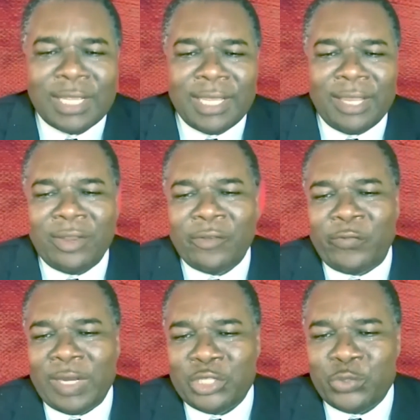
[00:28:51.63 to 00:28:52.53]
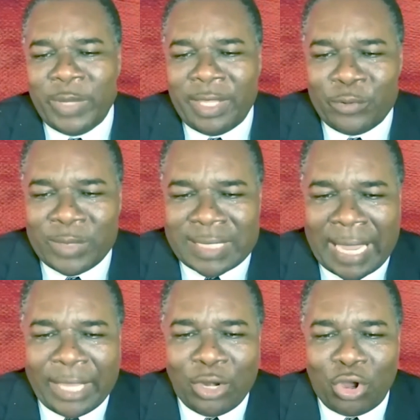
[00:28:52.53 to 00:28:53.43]
in the village where they
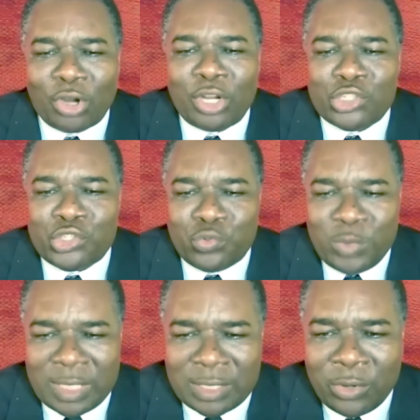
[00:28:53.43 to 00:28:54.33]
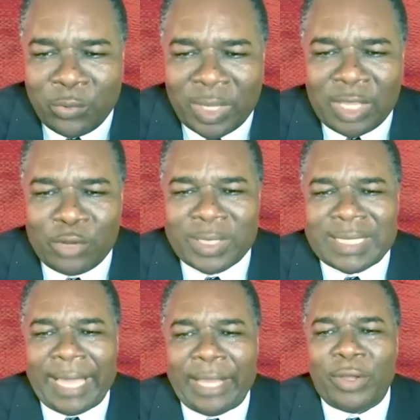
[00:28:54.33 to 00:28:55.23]
reside, or on the street where they
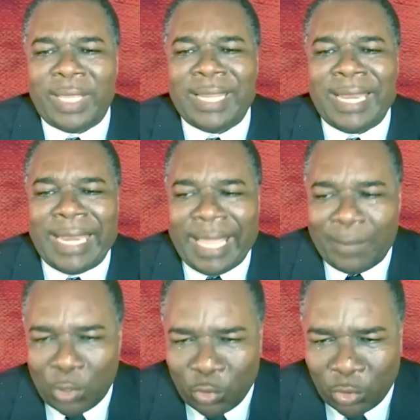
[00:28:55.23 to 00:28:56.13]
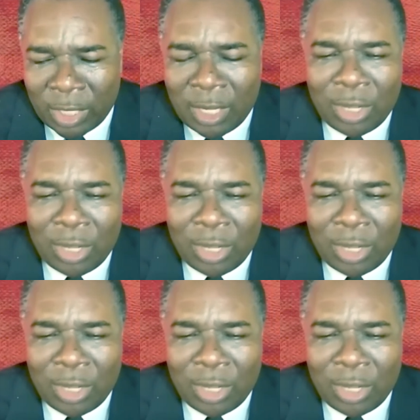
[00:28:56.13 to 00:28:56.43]
reside, or in the neighborhood.